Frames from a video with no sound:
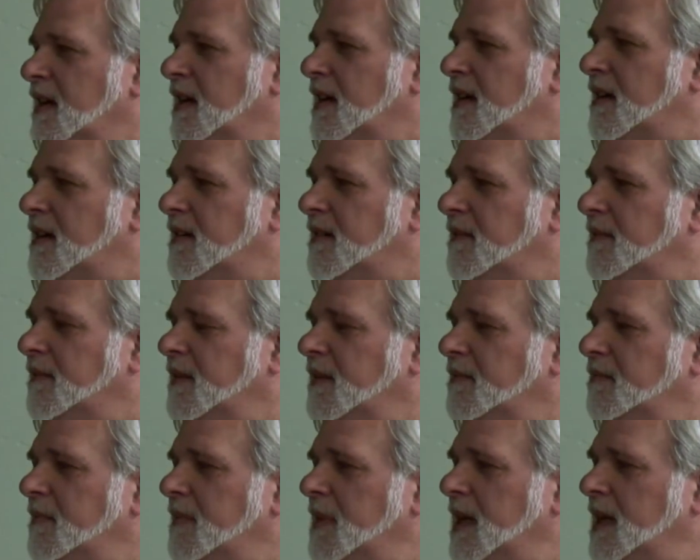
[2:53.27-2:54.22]

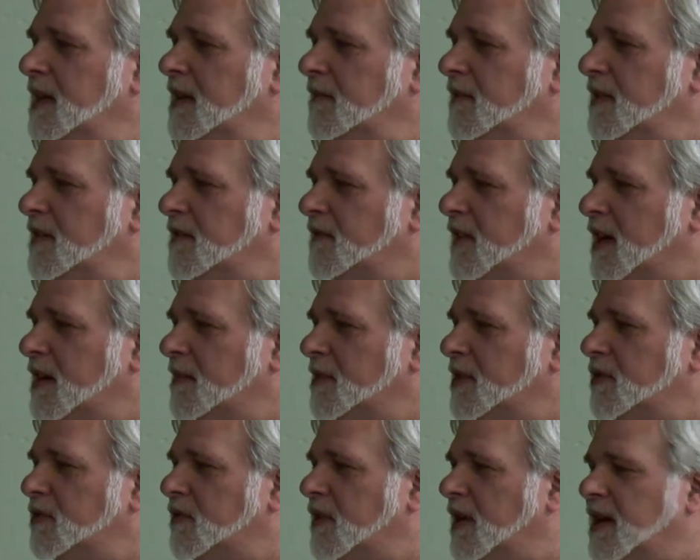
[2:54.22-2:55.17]
In many of the
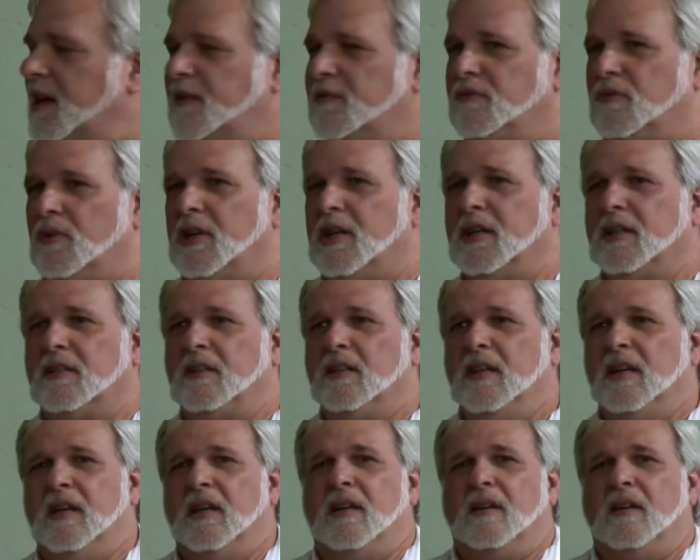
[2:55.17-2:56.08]
environments where I have worked,